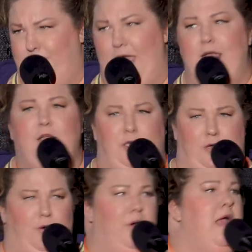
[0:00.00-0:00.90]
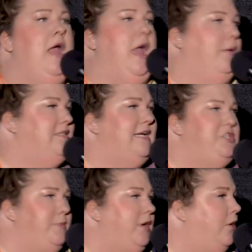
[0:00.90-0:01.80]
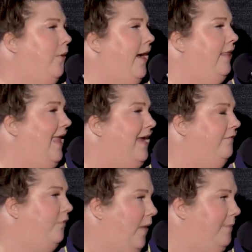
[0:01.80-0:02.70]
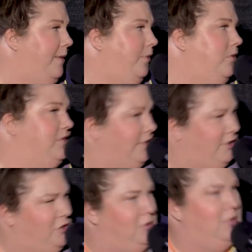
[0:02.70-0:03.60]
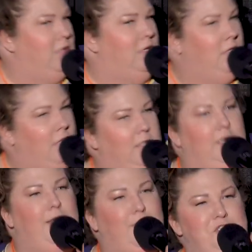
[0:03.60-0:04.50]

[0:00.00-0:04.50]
thank you. It was like Jamiroquai light for white people. It was a little